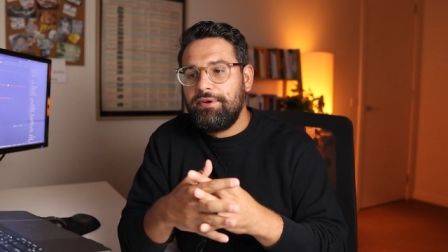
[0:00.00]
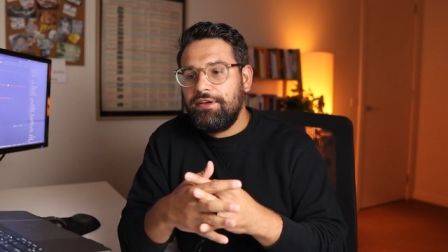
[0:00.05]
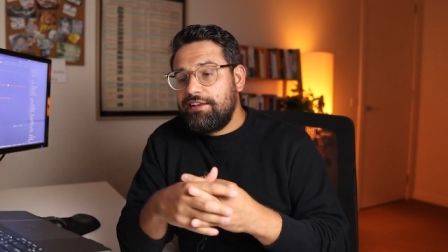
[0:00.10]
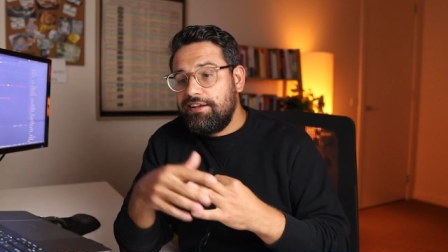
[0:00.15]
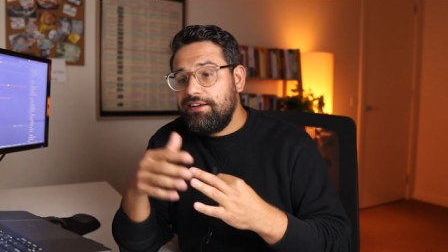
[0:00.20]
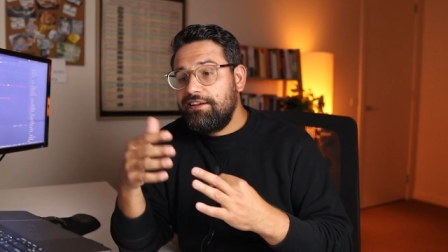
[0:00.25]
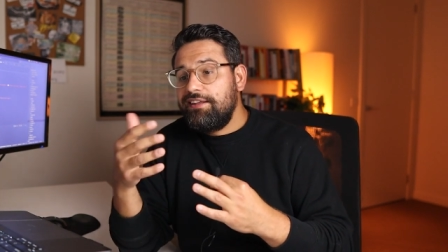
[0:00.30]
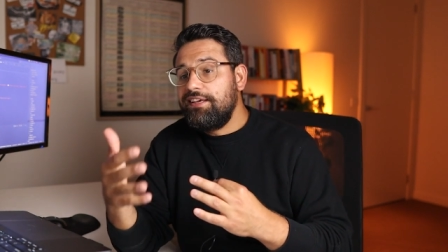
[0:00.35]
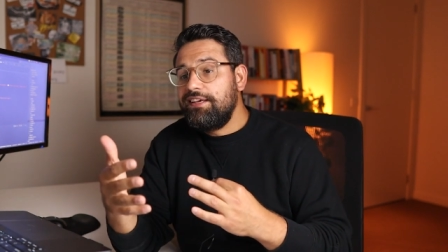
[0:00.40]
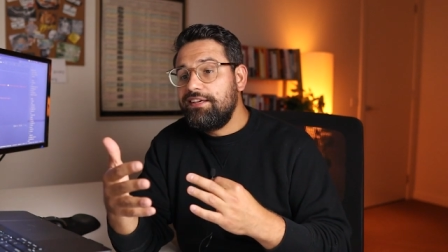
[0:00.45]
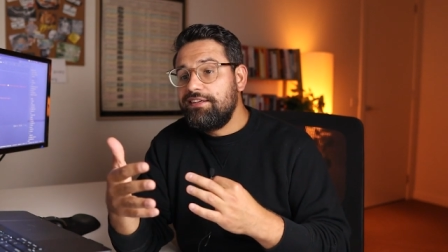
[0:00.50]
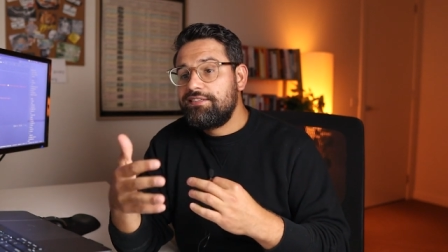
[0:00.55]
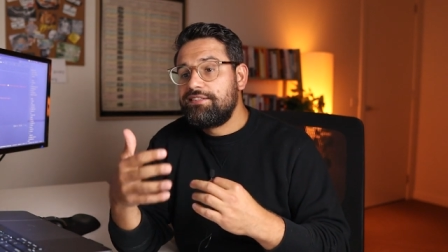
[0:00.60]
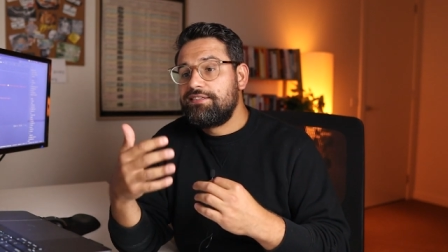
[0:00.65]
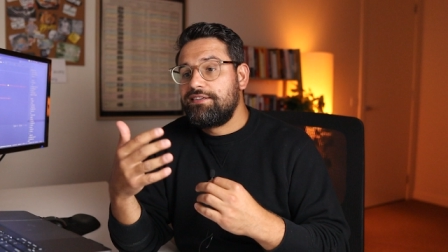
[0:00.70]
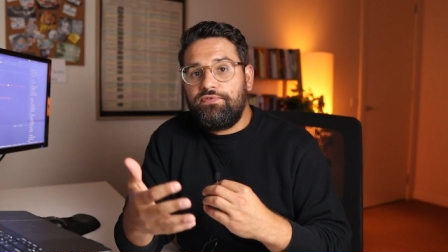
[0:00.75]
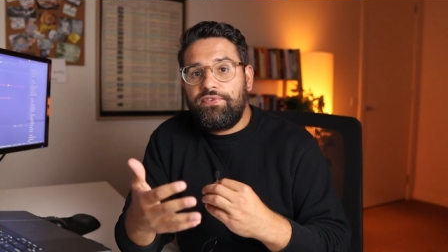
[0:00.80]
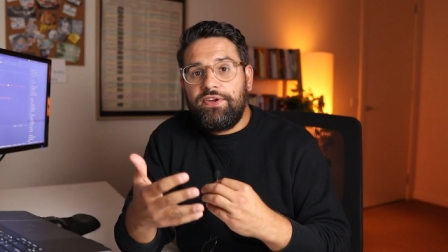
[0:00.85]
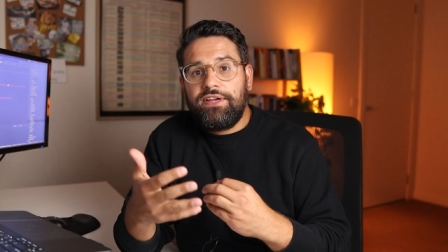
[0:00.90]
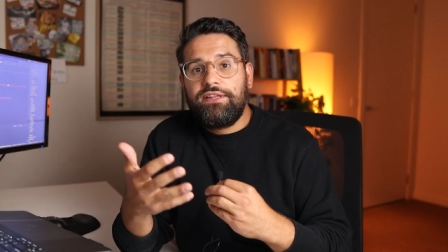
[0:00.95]
that it is
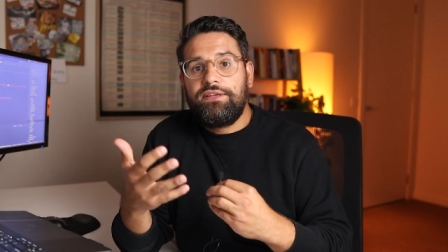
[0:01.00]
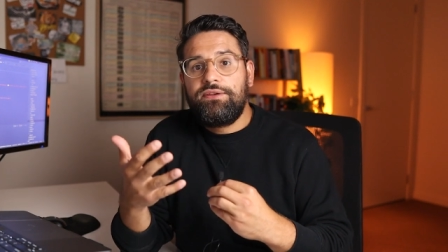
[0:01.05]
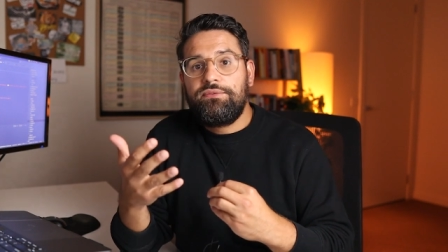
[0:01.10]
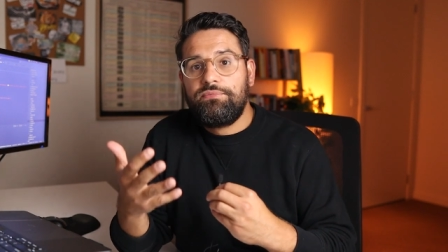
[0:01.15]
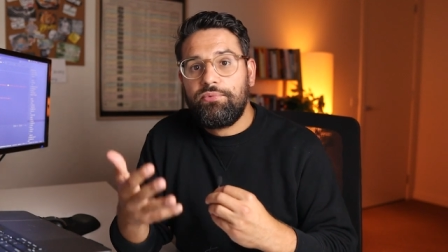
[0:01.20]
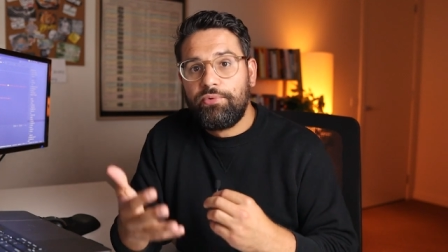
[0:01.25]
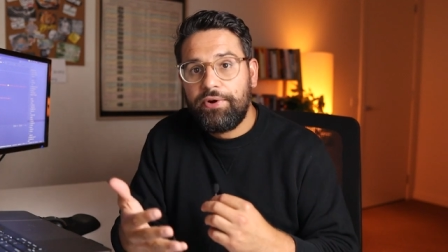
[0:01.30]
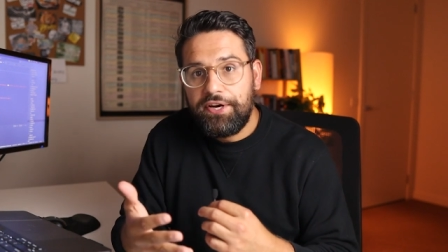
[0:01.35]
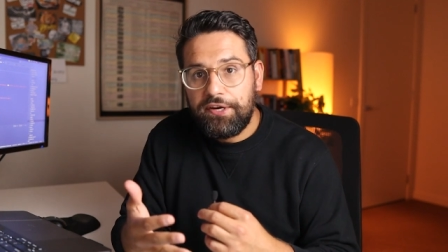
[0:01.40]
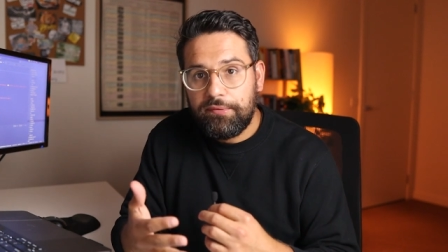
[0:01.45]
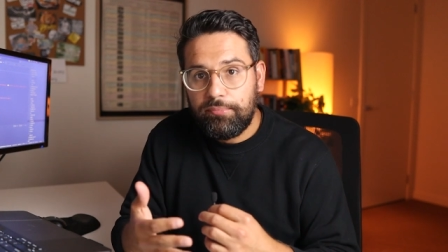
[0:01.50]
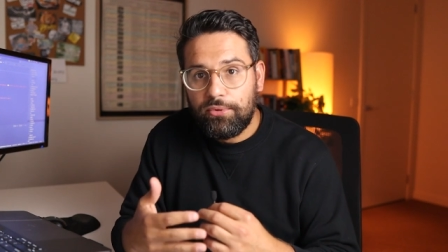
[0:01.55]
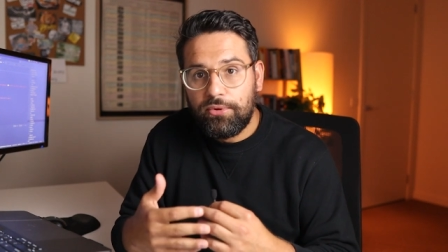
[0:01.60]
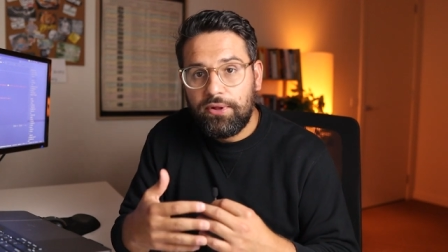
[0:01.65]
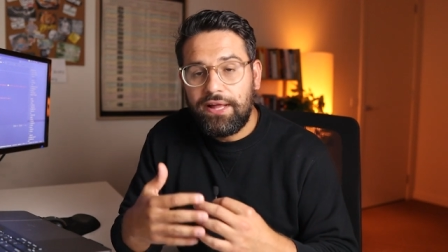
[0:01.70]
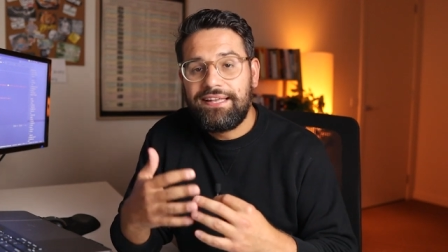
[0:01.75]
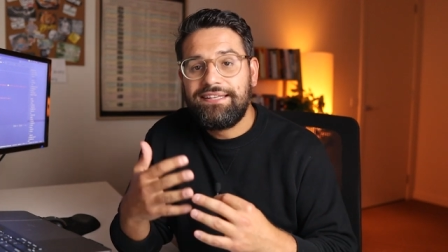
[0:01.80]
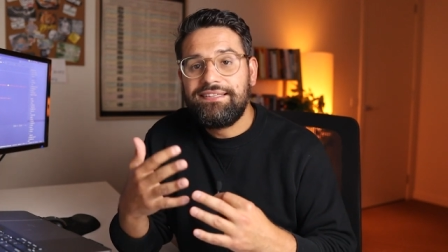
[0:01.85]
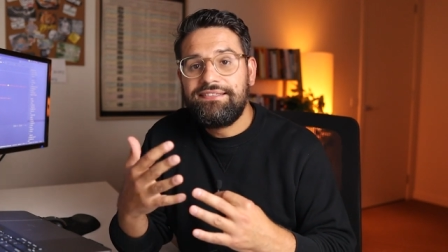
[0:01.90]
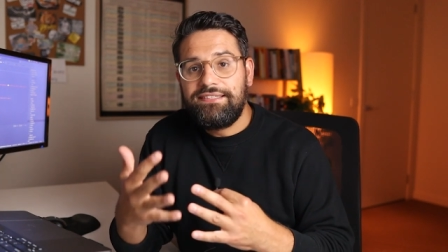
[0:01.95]
fairly readable
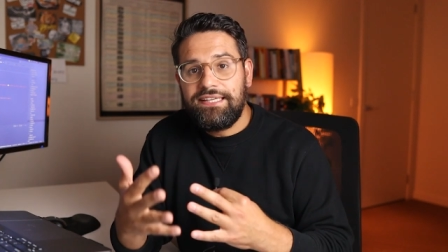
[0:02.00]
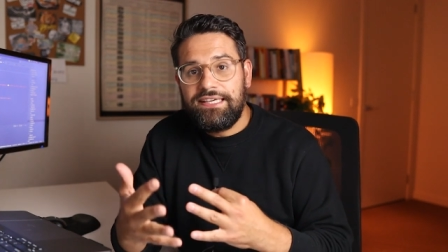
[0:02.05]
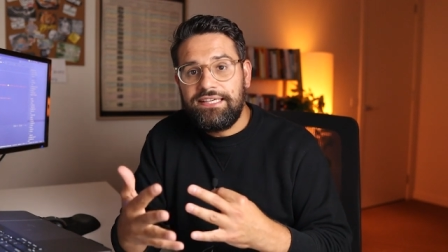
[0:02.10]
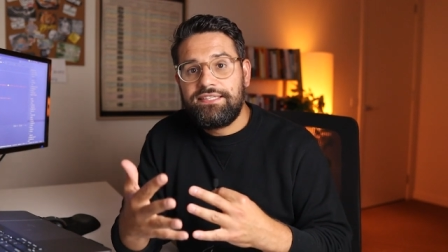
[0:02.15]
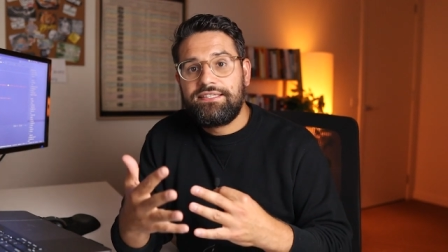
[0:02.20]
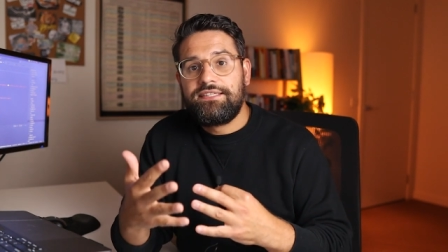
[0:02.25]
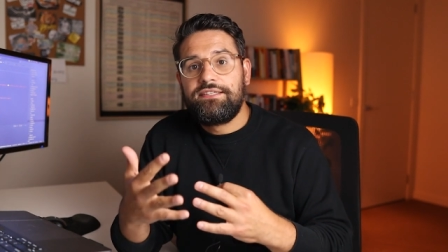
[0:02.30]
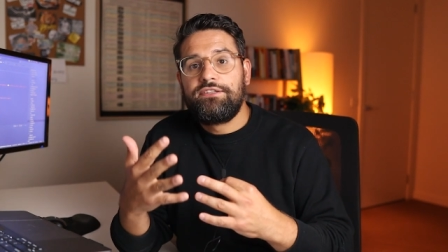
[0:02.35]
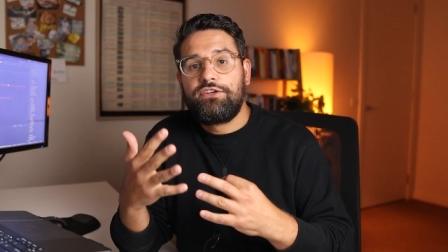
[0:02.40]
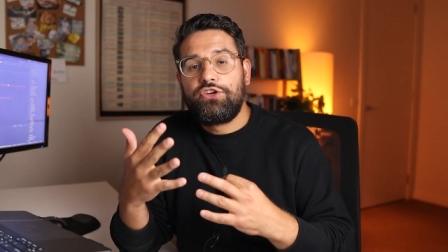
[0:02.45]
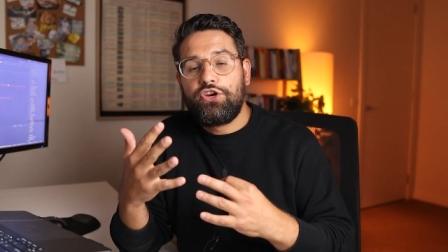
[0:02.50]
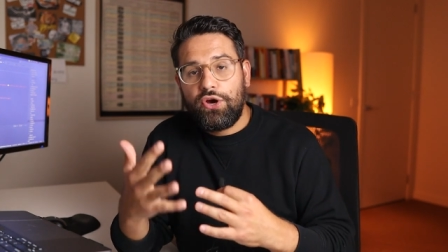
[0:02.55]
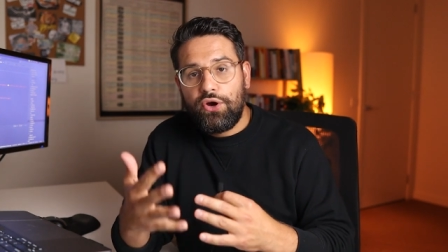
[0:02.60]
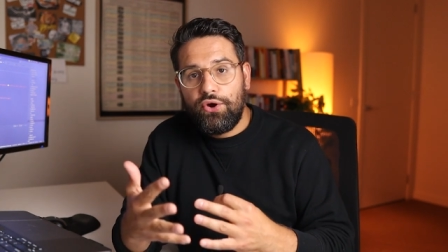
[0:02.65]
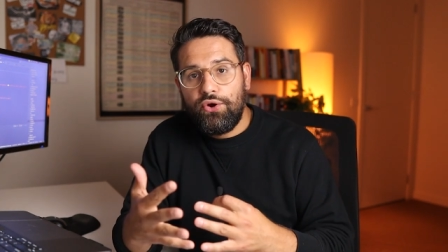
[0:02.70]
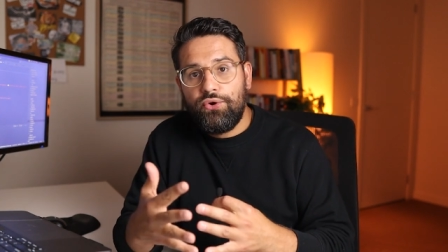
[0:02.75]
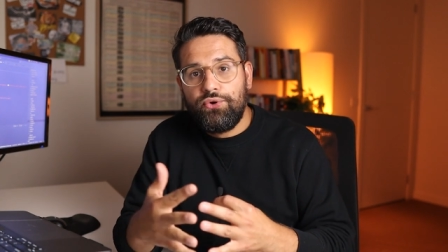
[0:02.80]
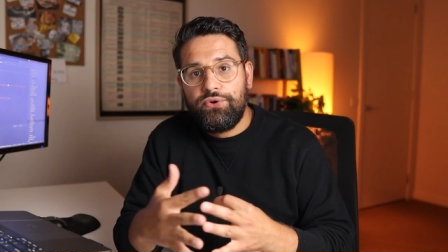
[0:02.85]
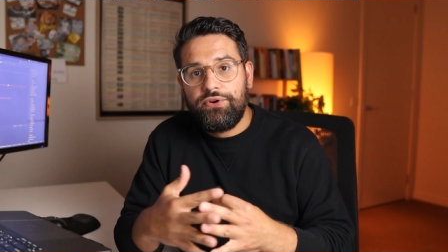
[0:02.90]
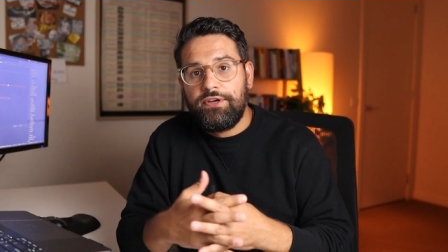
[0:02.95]
and decent
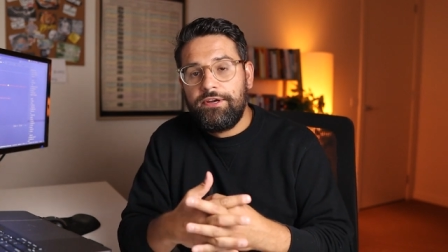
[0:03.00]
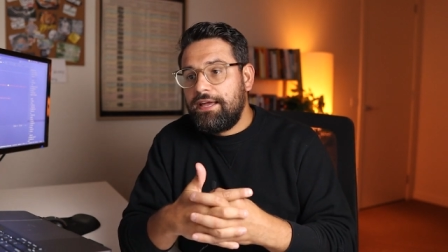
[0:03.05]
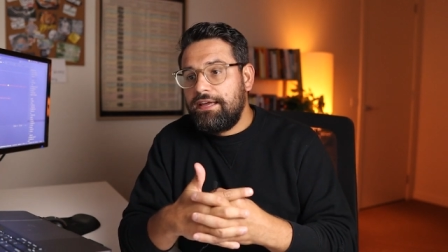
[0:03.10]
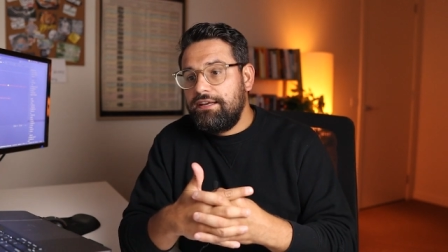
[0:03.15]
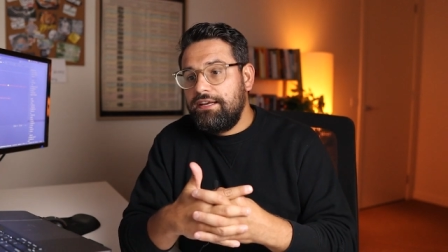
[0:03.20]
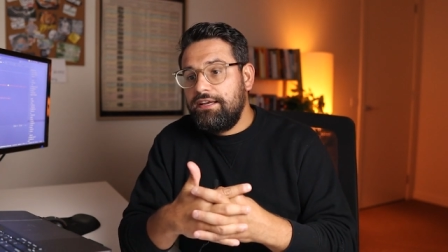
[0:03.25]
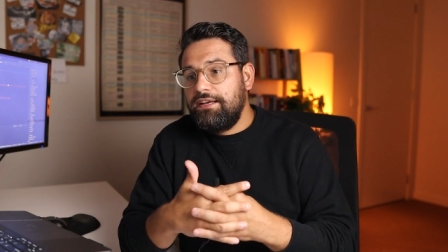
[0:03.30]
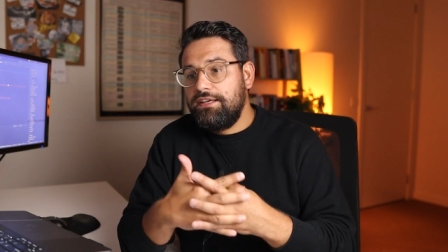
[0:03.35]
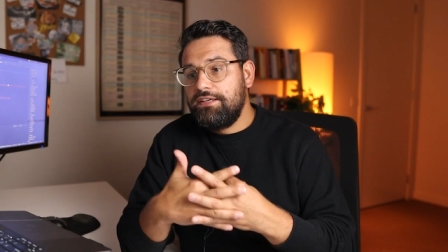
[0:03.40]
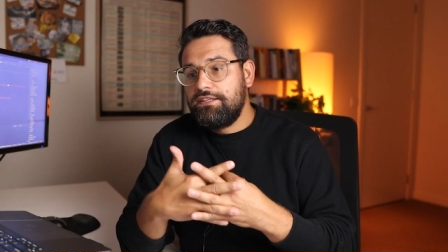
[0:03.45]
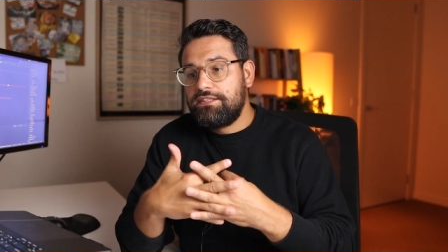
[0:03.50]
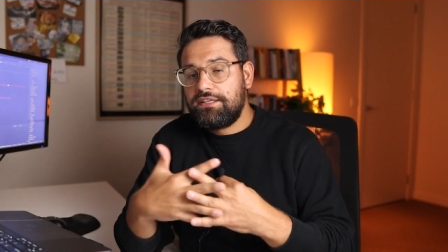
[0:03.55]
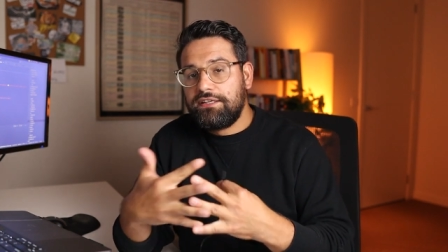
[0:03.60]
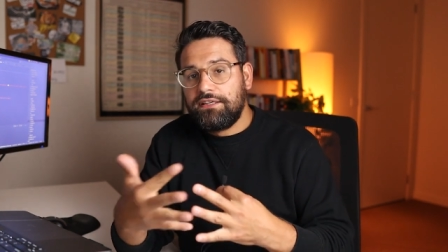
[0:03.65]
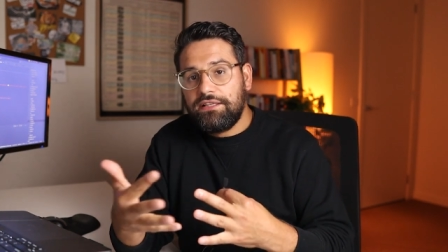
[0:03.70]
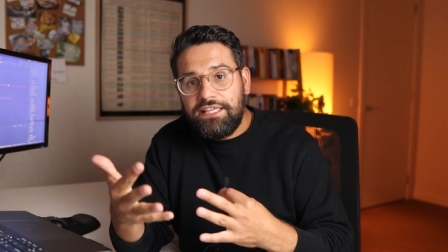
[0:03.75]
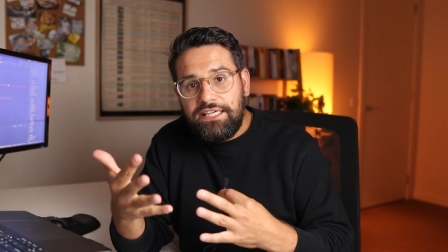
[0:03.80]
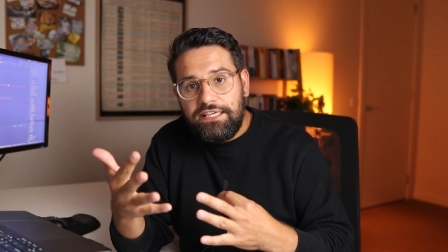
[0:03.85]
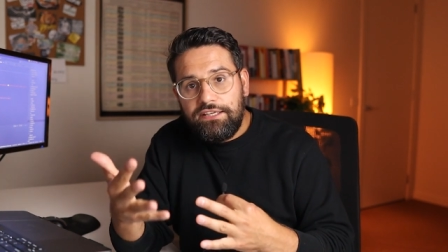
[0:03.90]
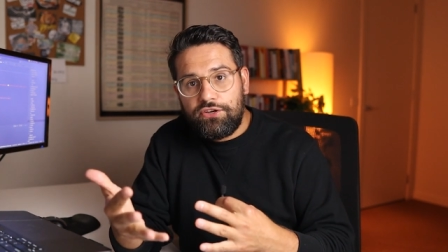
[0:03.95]
code, that it is
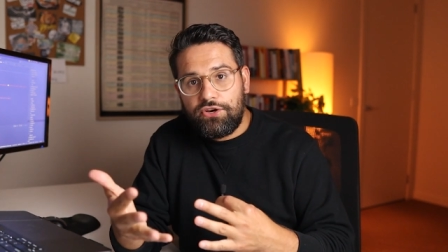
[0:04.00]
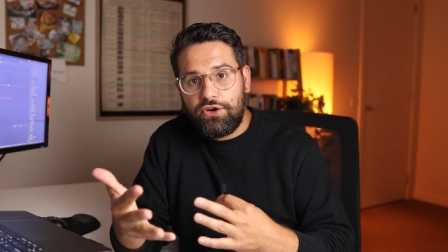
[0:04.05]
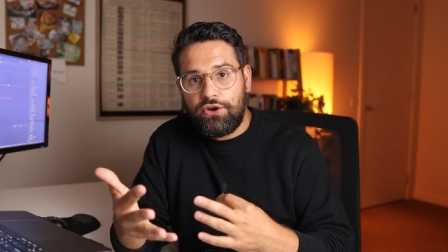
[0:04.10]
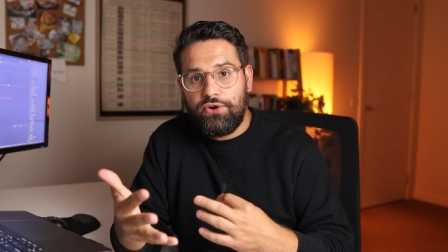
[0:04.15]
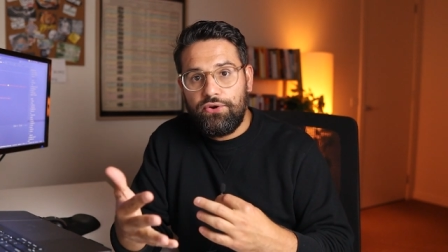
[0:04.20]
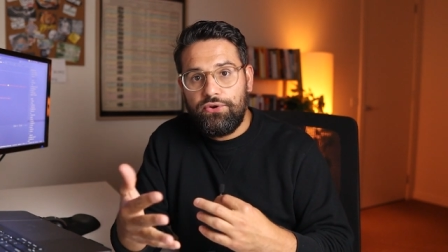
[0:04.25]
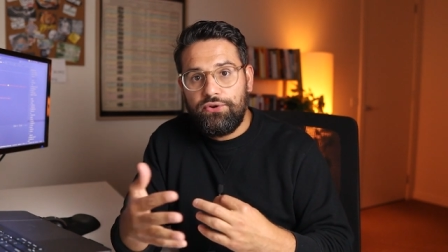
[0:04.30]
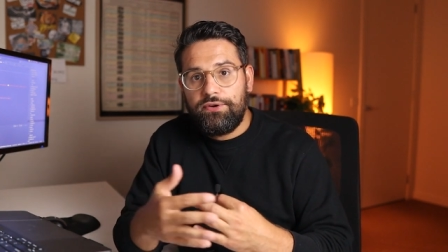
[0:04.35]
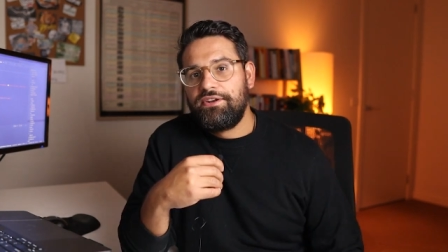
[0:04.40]
clean code.